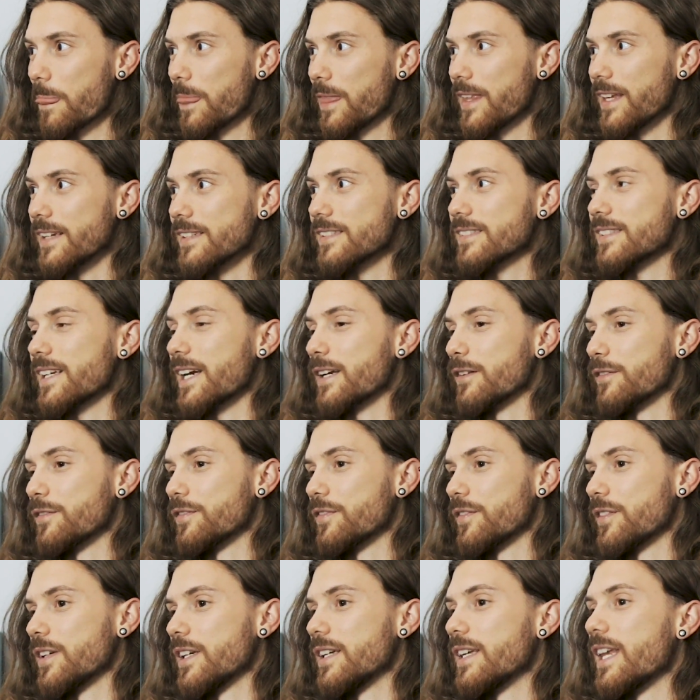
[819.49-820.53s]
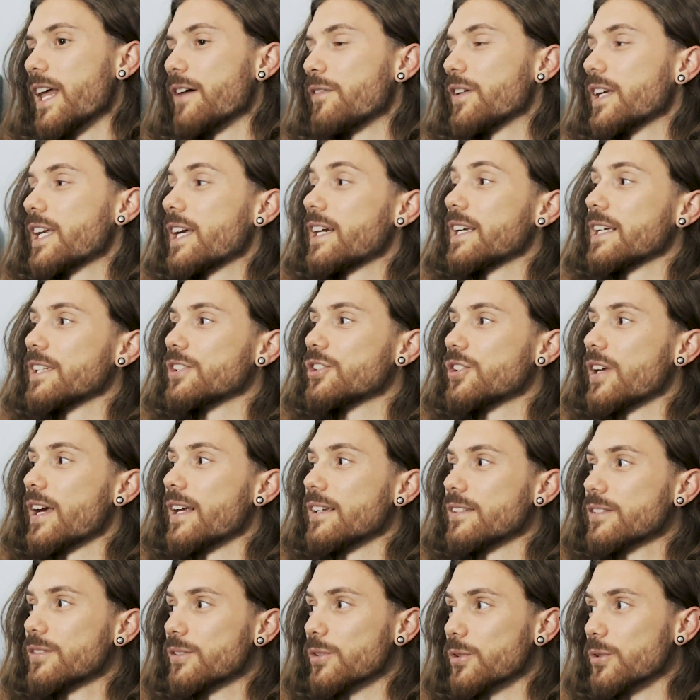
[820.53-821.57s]
Instead of never getting a
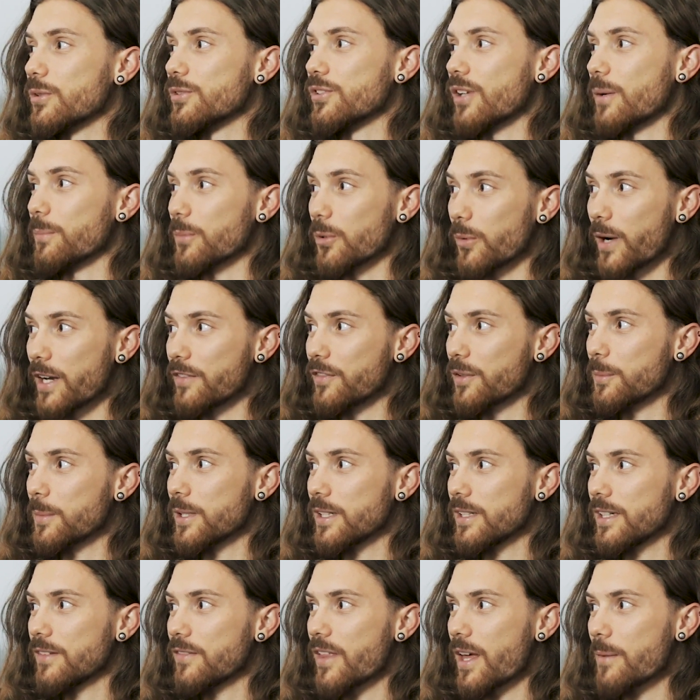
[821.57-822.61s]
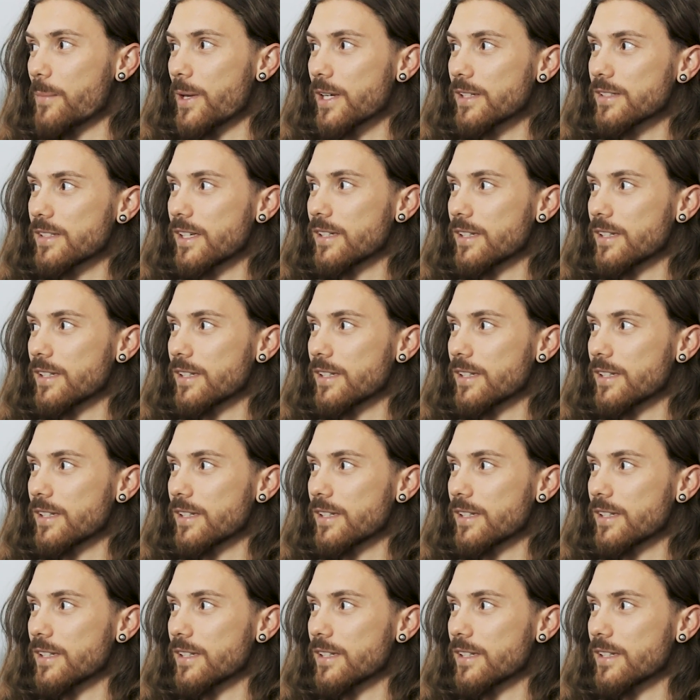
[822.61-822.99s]
chance to jump away from it, if that makes